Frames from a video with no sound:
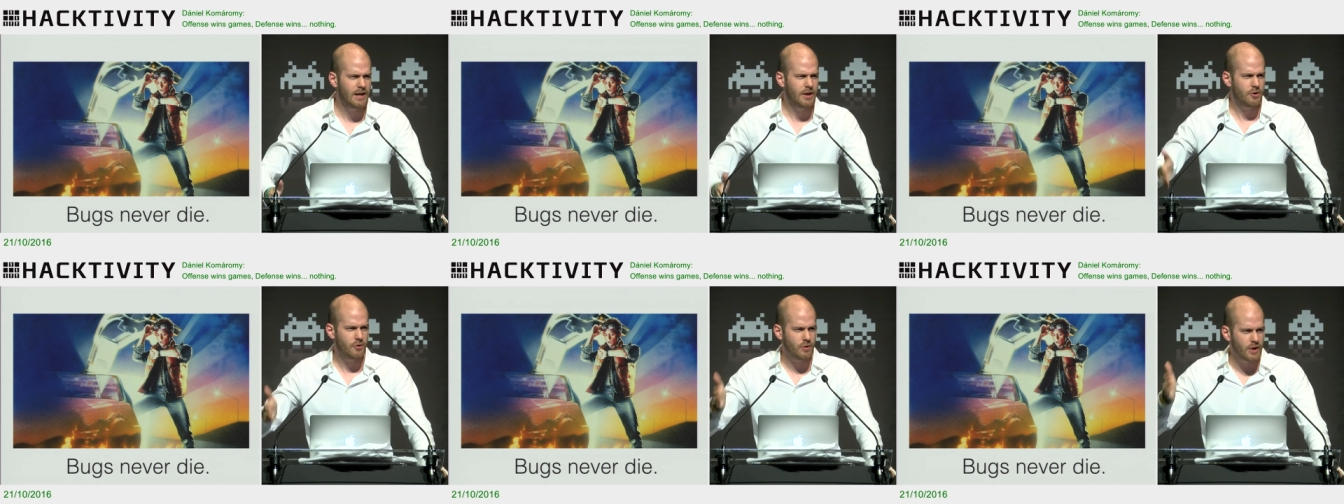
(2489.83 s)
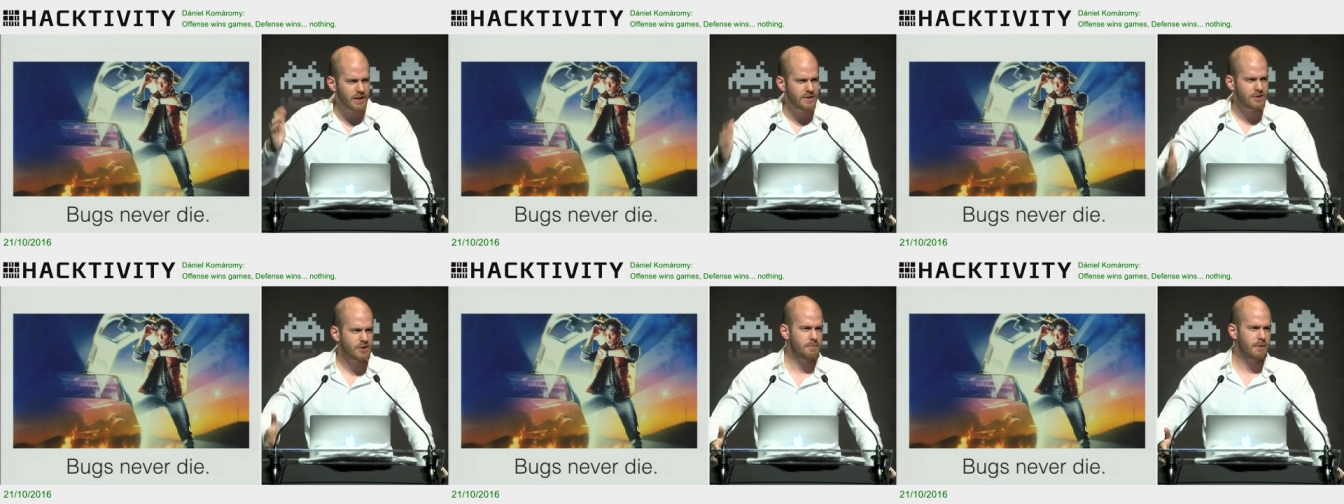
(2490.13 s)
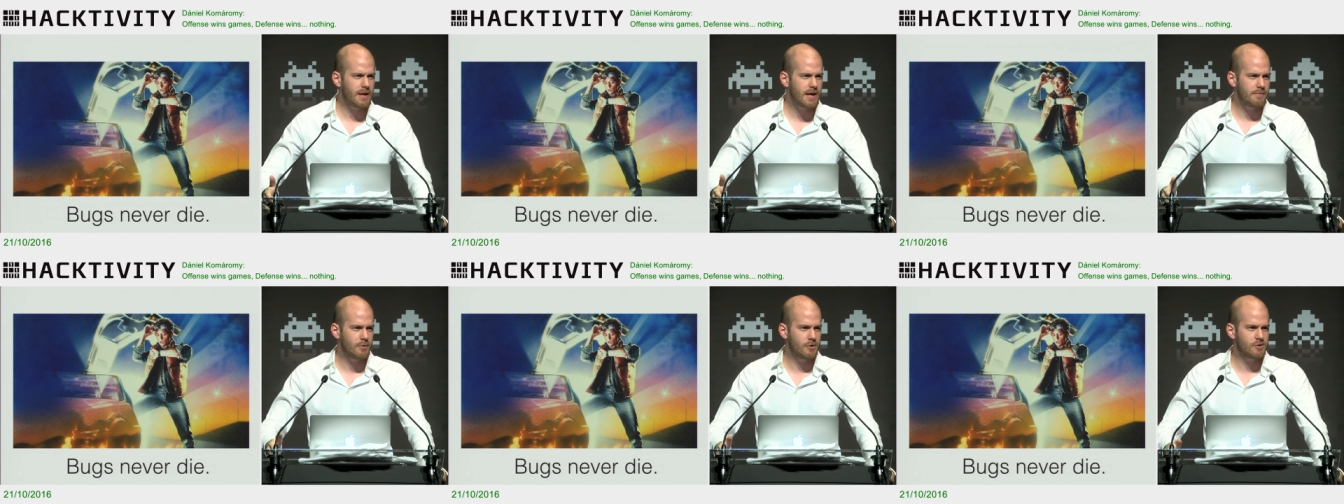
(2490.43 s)
You need to
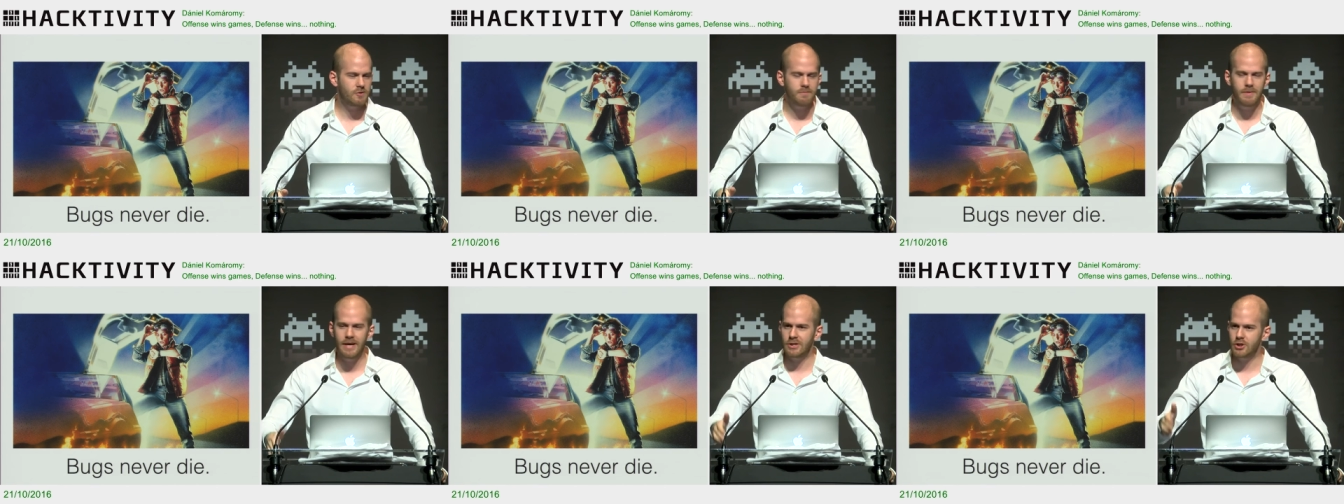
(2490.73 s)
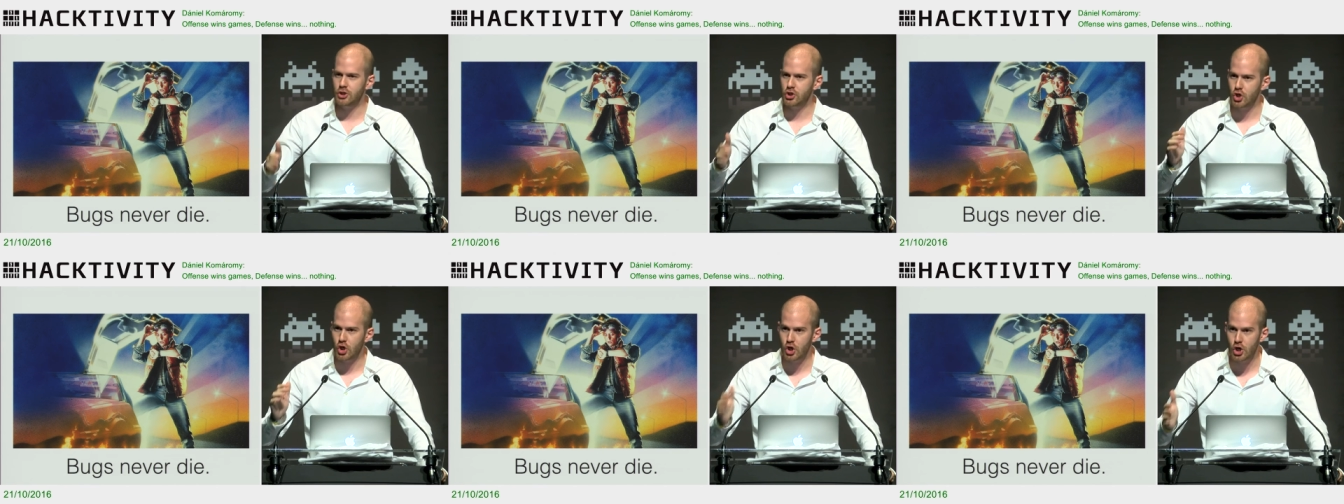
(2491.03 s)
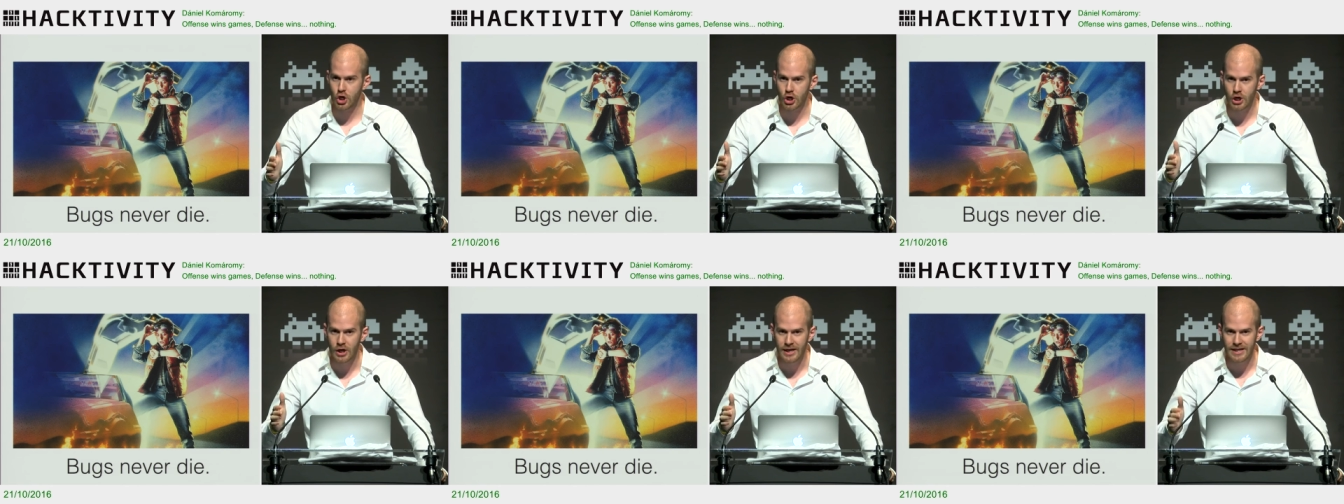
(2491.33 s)
be able to make
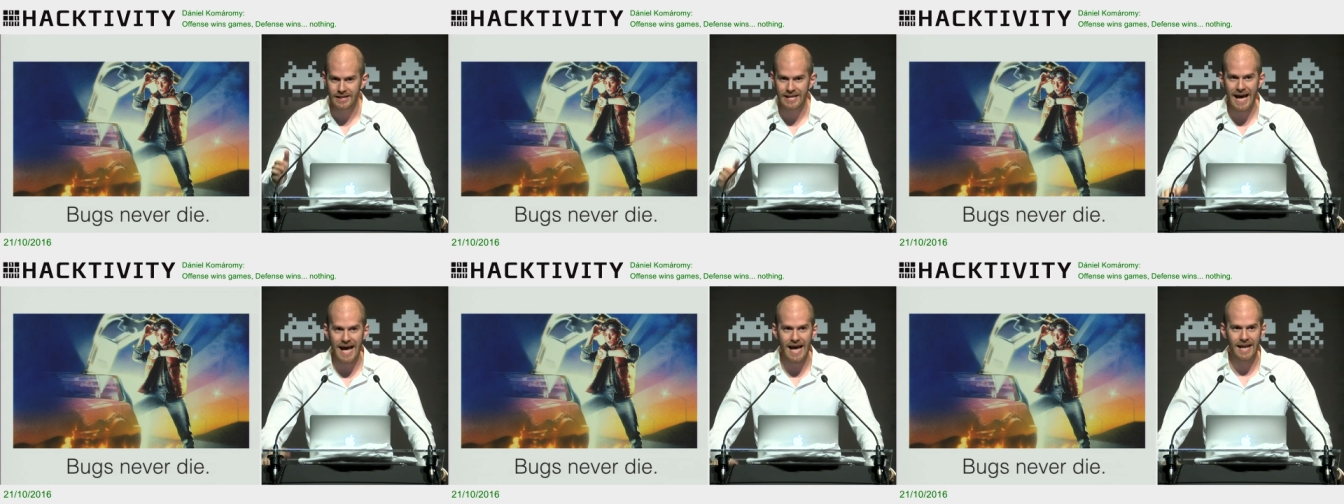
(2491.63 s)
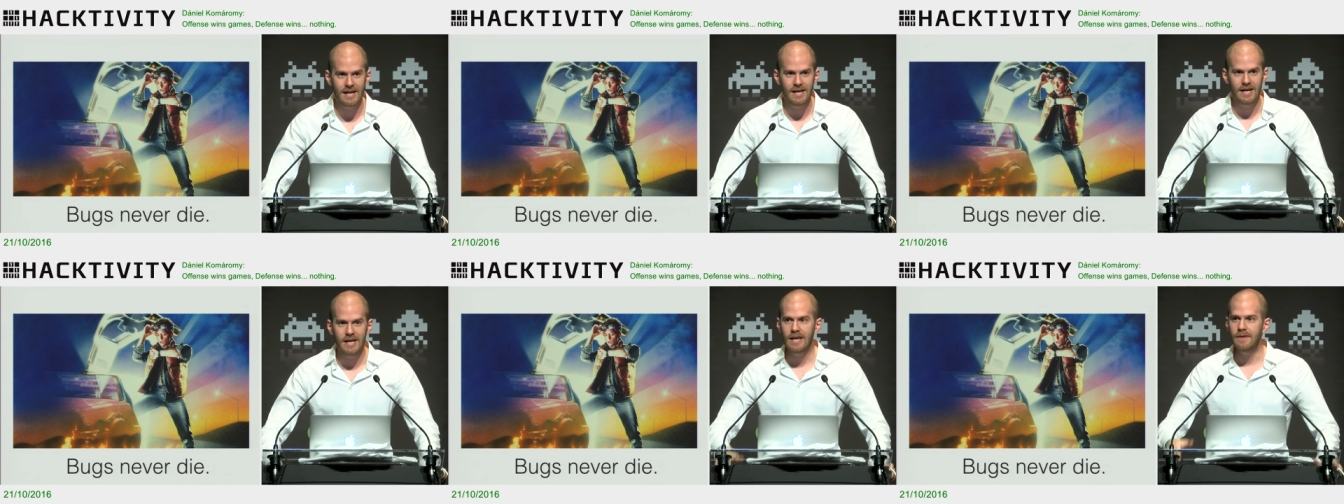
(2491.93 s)
sure that